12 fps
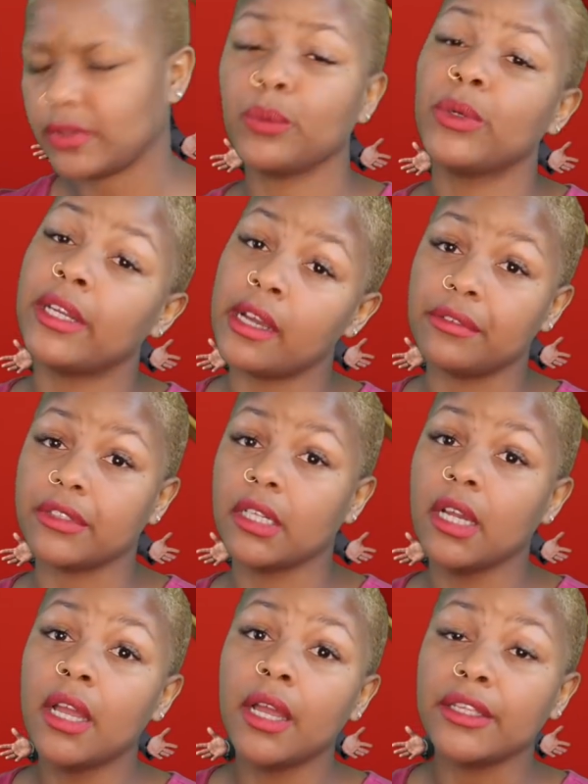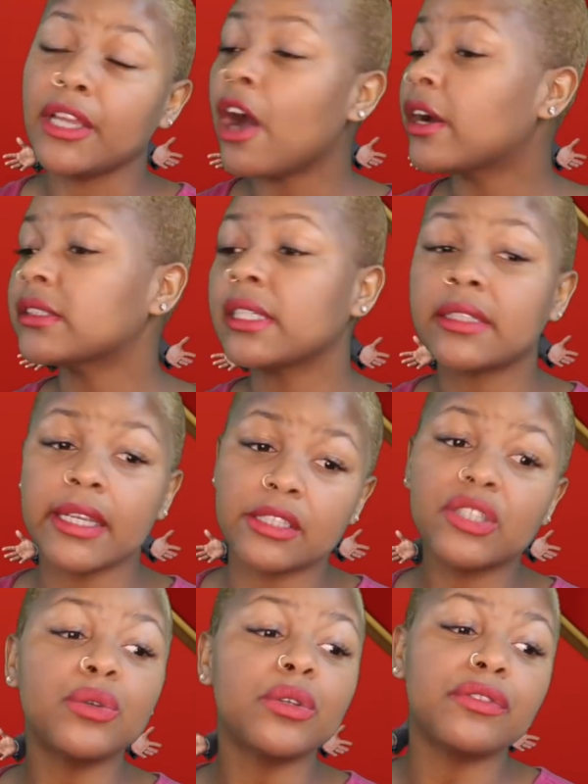Whatever. Y'all can think
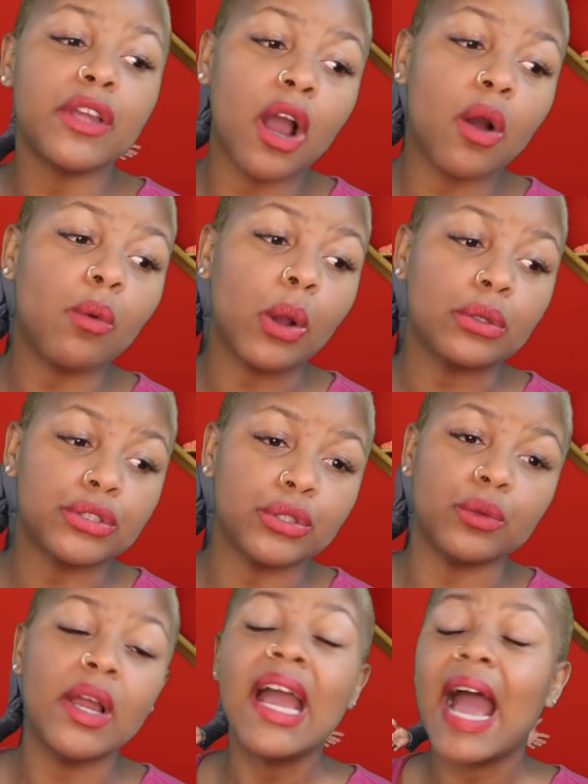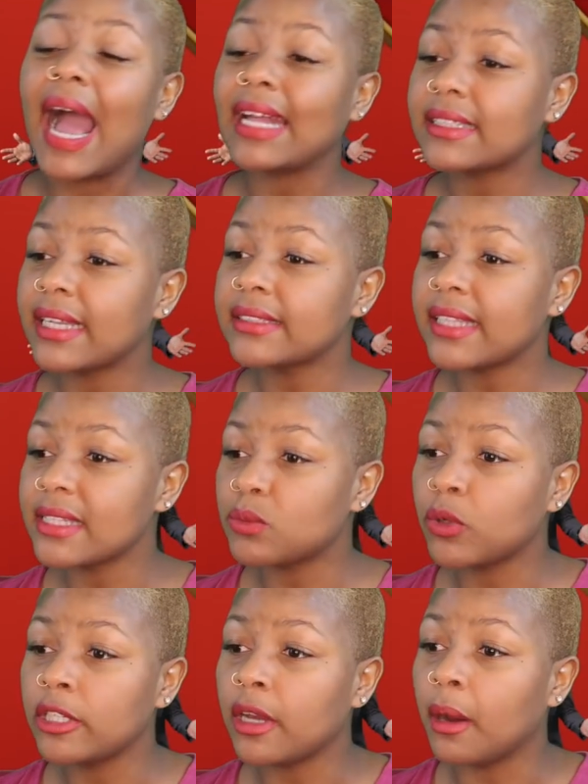that's cute if y'all want to. I think that's
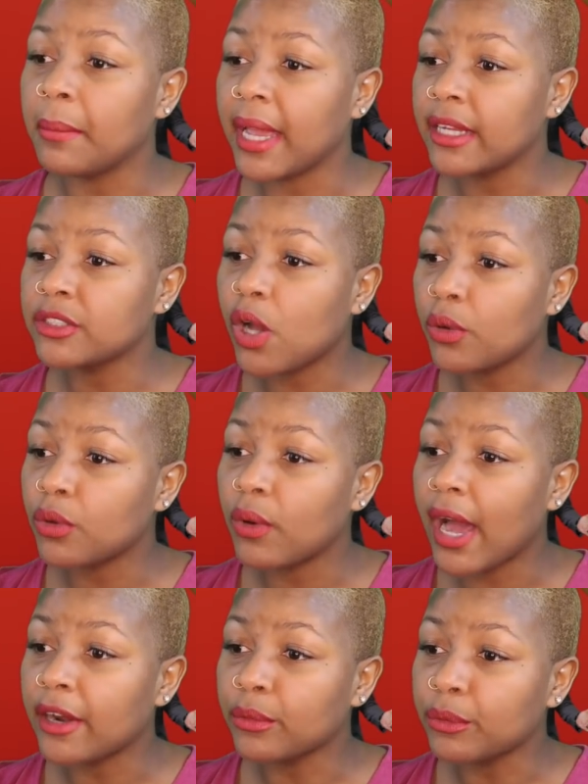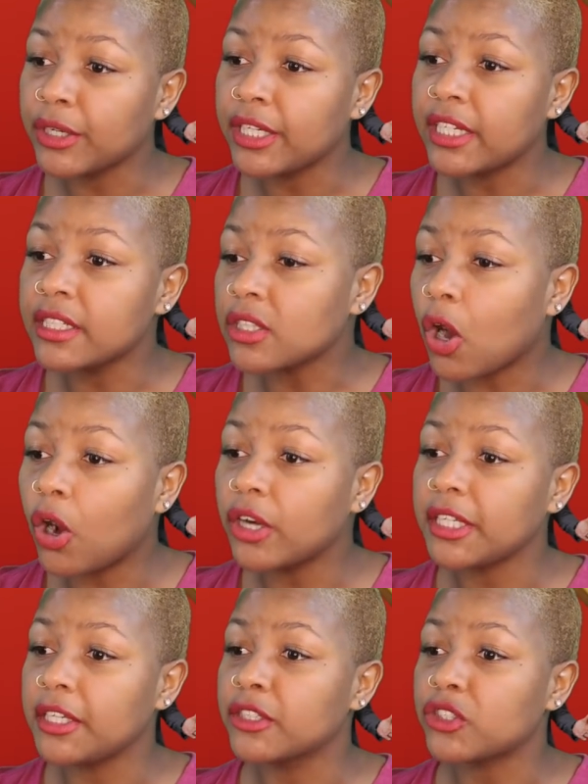when a man don't know how to read his
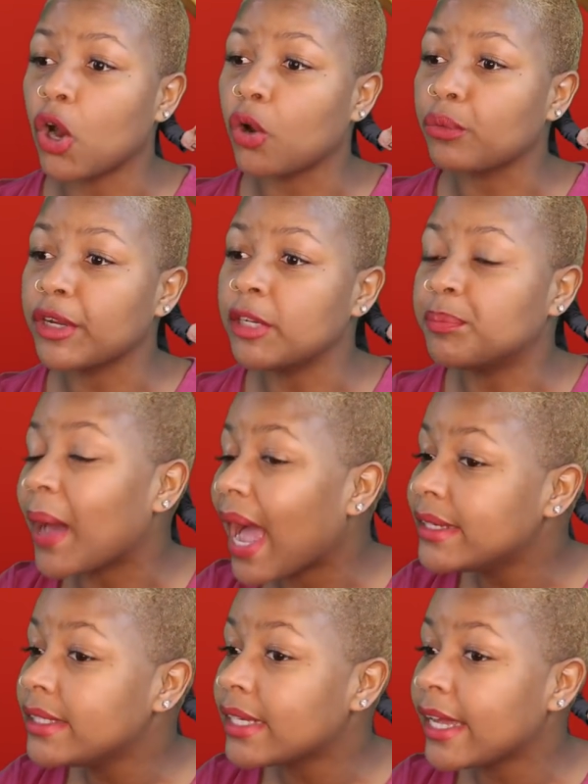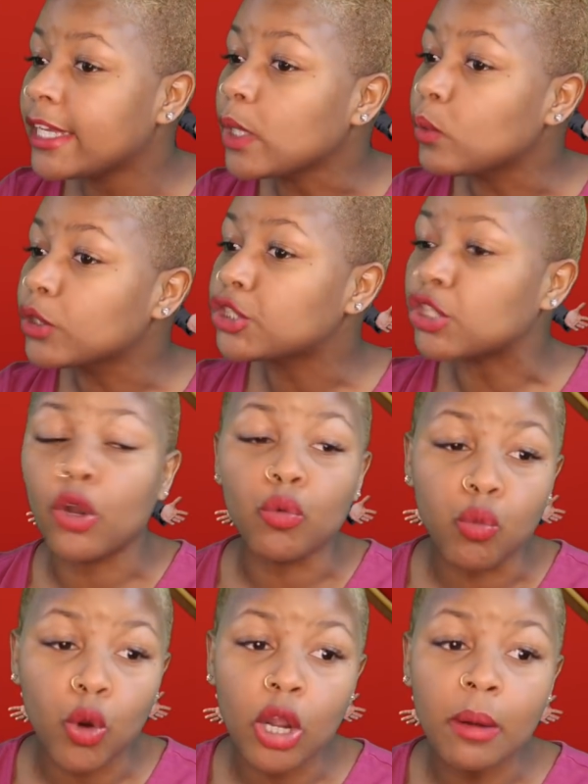audience or read body language
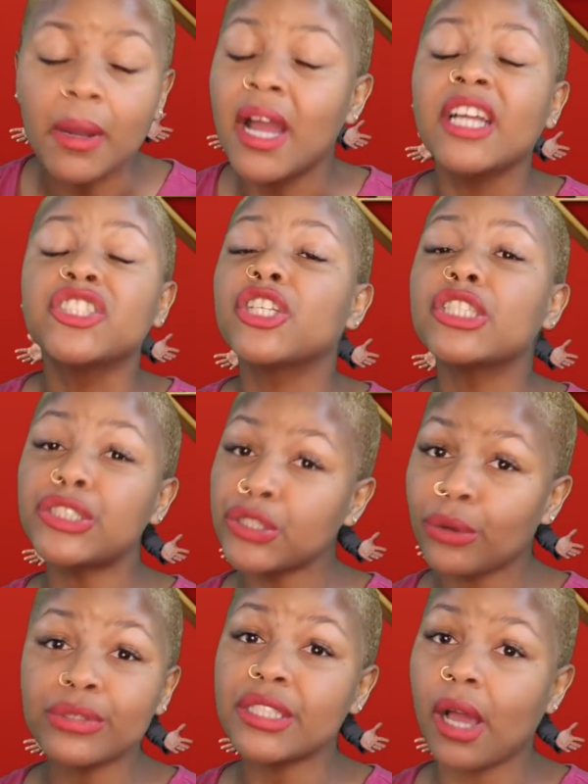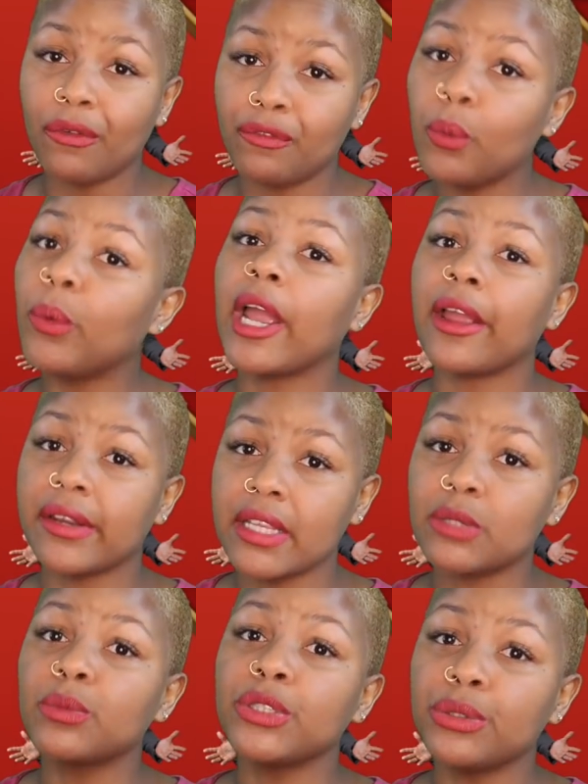or just no
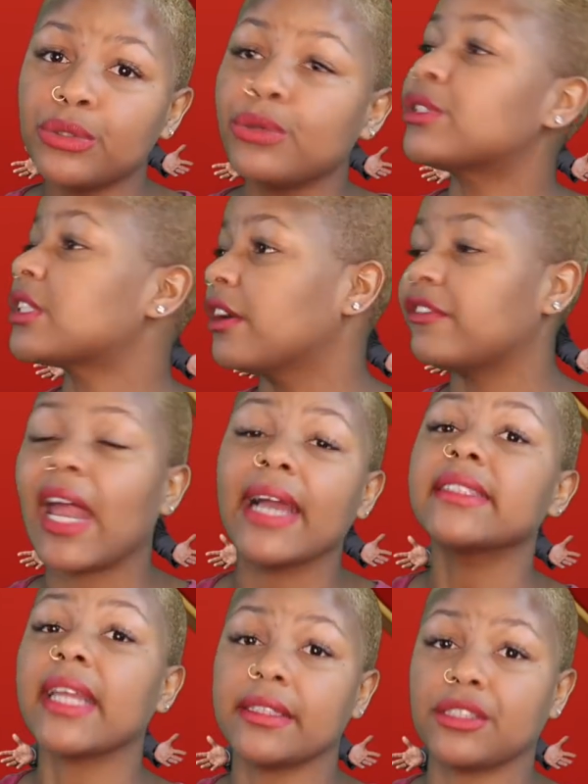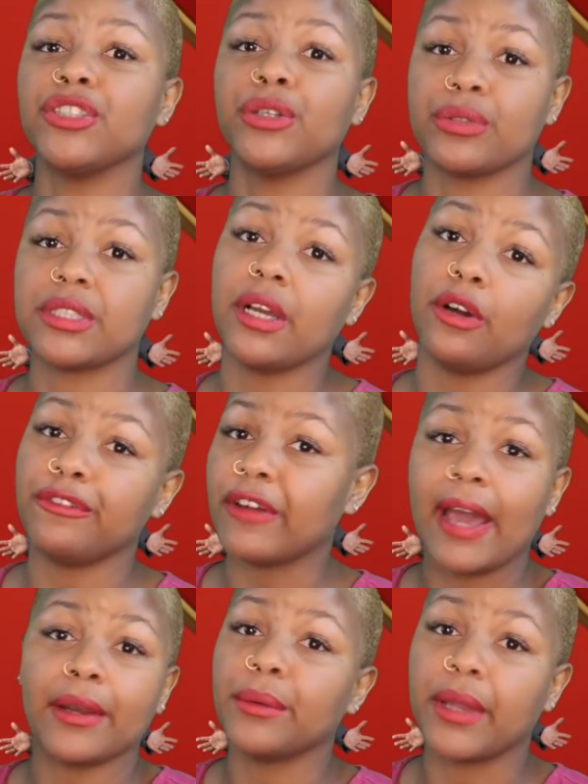self-awareness when you do stuff like that to yourself.
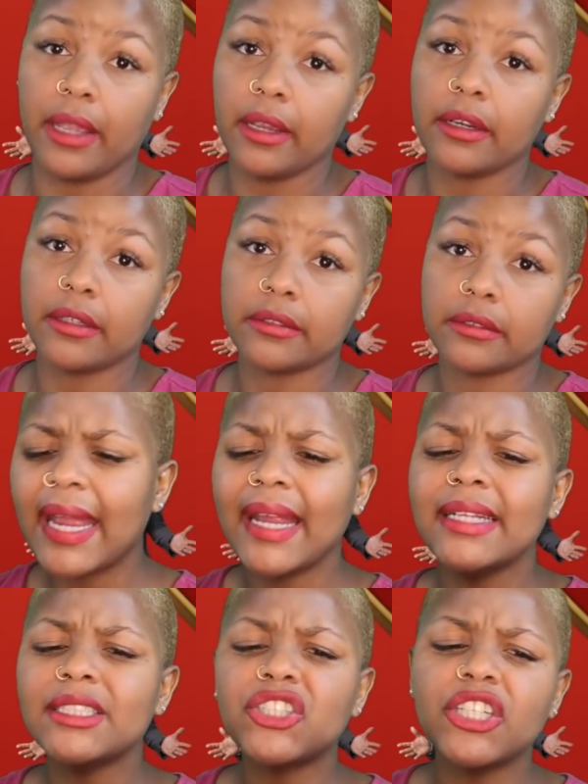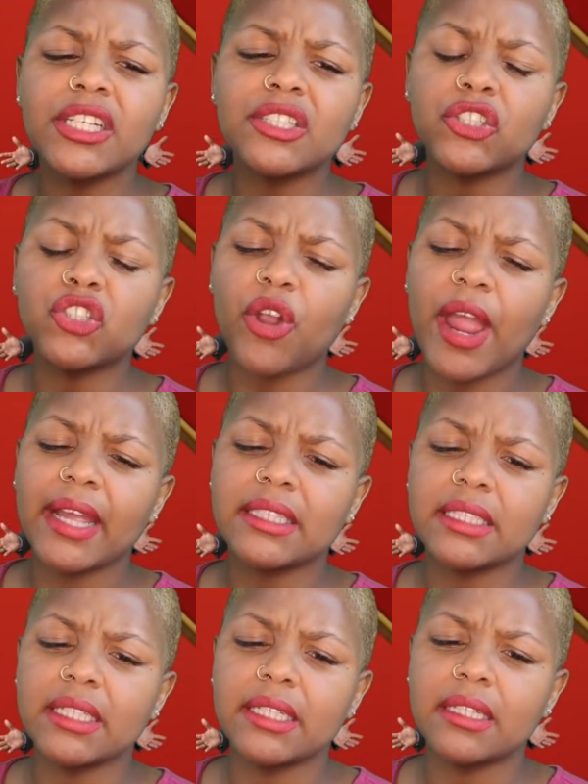I don't care. Angie is
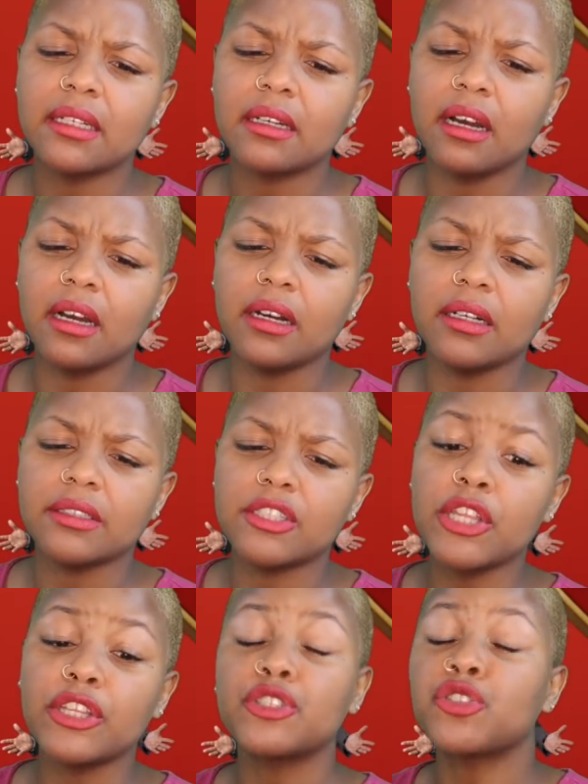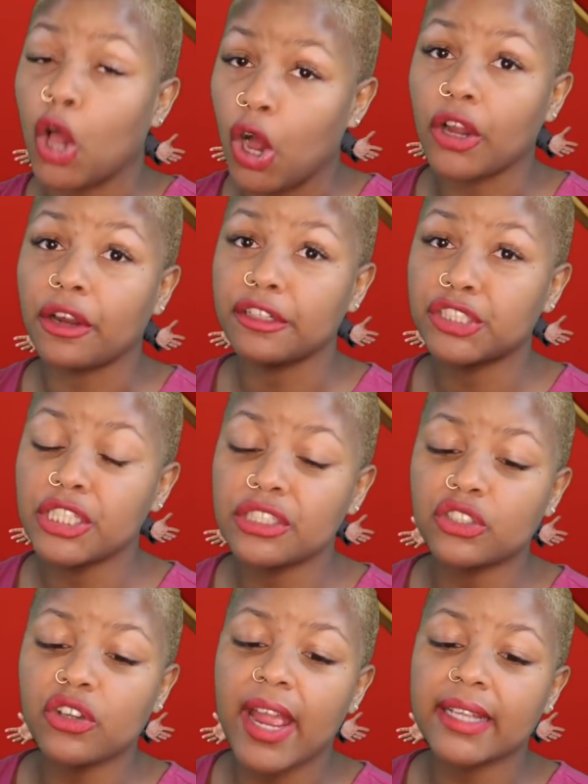attracted to the stalker. She's
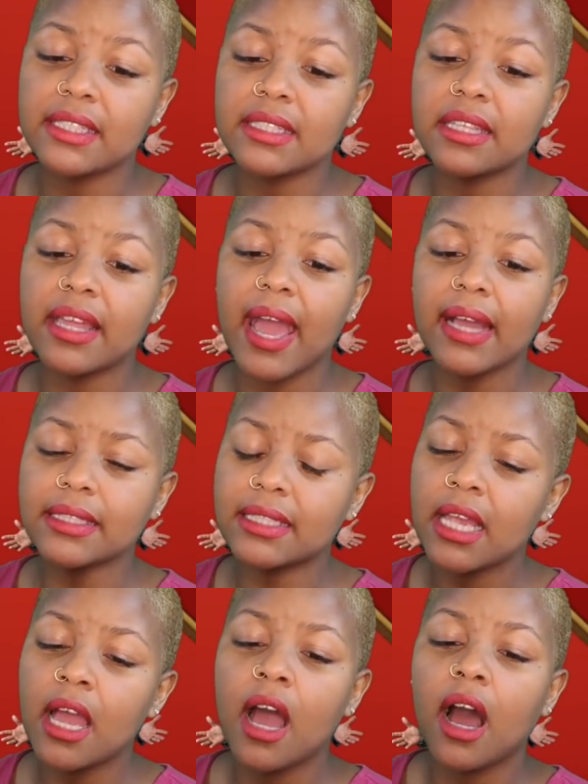attracted to that.